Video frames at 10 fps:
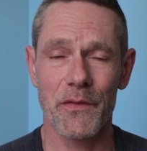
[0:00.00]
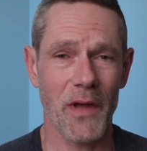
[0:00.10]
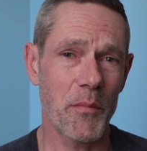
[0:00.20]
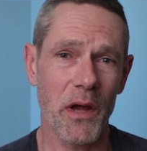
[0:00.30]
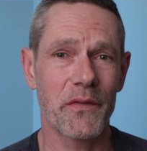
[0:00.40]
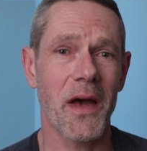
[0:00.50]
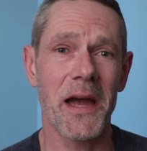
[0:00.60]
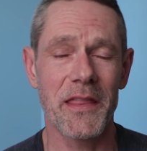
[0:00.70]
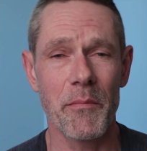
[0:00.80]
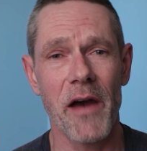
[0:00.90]
Side by
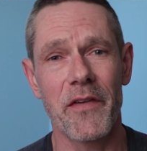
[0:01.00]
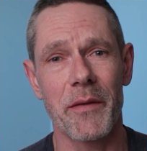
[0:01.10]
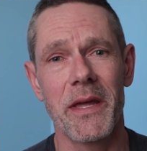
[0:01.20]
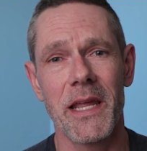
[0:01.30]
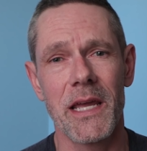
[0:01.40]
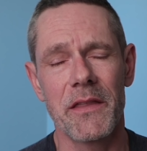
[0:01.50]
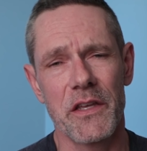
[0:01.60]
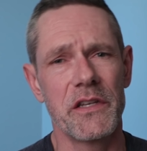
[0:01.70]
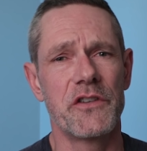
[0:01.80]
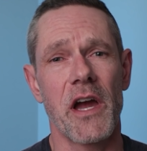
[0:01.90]
side, the Mavic Mini and the
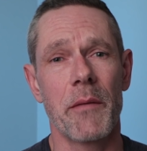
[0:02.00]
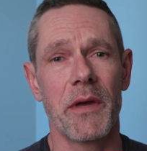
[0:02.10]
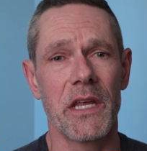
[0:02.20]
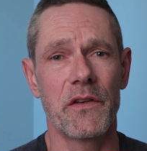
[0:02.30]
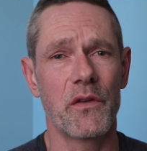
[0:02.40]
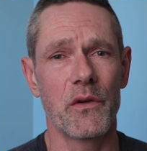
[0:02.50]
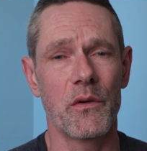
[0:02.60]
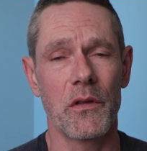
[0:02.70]
DJI Mini 2